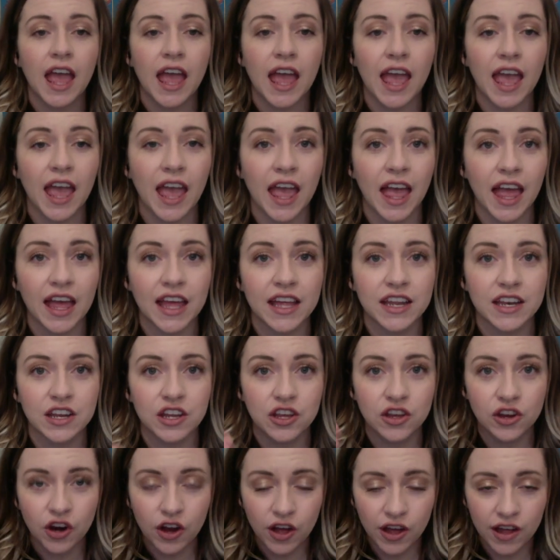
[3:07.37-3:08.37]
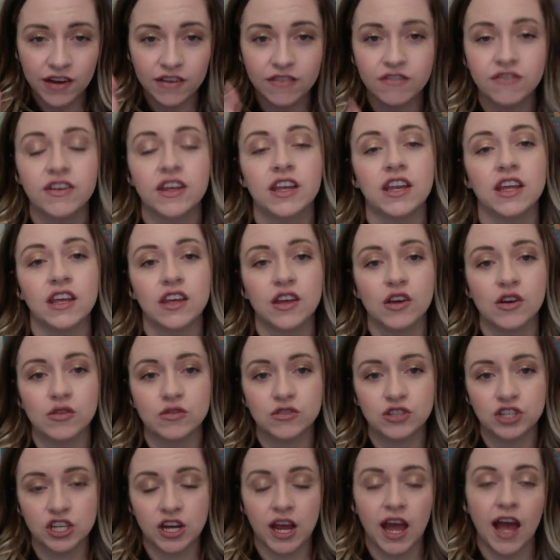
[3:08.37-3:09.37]
and you're on video
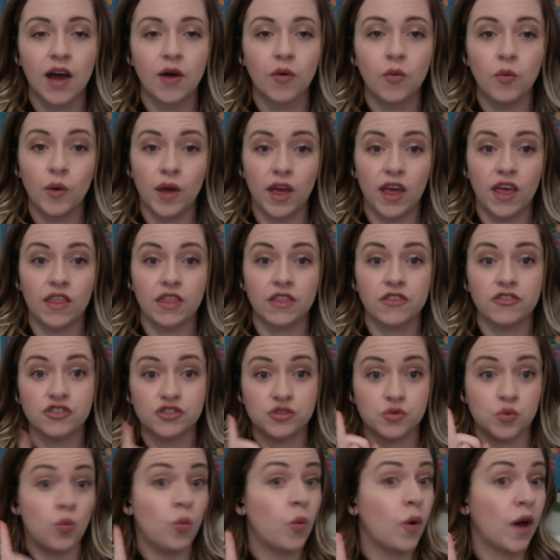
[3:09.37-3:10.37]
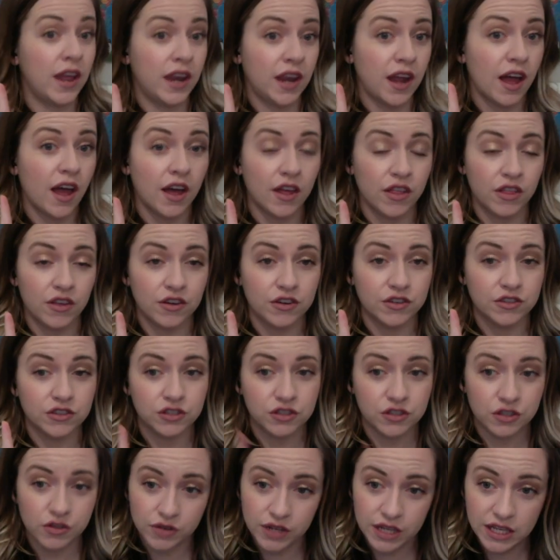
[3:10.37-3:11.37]
chat with just one other
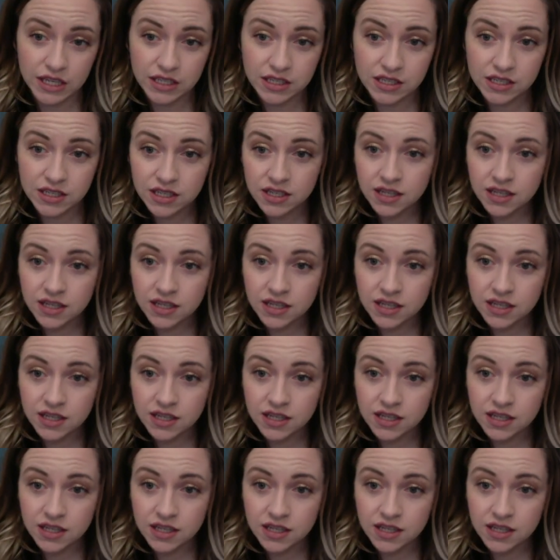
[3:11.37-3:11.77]
student.